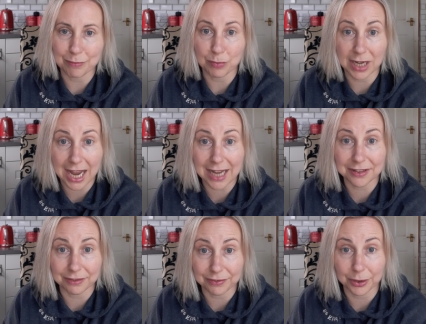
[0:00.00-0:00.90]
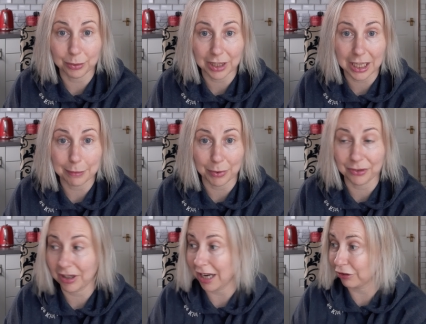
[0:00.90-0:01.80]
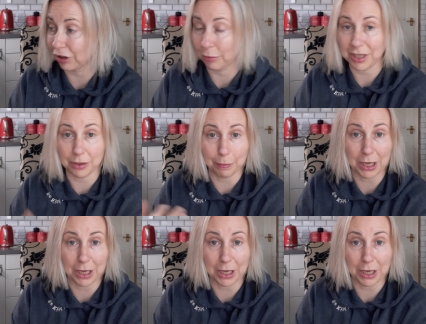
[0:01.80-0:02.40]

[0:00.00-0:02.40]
regarding food labels, and actually when you